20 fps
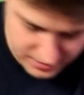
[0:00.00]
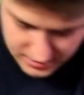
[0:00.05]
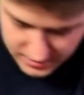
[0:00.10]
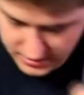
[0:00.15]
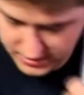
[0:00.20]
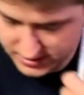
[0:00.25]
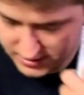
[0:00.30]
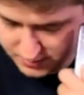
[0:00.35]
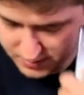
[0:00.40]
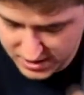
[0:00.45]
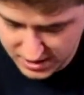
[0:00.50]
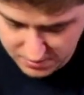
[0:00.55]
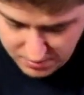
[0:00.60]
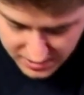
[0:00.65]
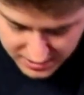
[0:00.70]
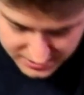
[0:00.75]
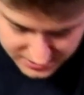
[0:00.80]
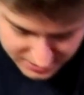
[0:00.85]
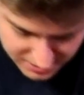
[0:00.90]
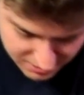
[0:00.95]
this is made
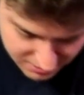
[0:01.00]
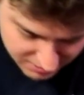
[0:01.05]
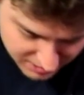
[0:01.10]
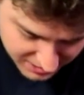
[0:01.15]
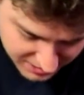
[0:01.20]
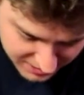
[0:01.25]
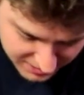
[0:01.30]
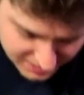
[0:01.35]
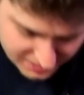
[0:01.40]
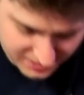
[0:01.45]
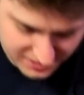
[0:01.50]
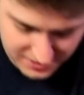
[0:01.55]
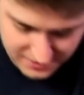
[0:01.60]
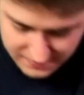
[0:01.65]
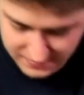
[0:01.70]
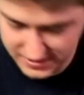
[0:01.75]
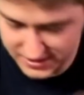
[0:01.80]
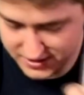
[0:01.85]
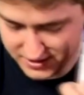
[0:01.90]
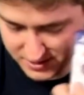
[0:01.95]
by Sony,
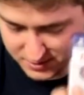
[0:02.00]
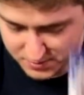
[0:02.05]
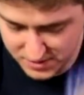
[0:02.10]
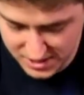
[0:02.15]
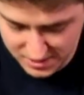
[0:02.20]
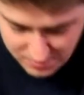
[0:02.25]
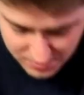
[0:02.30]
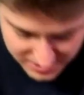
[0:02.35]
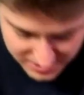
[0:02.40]
this is made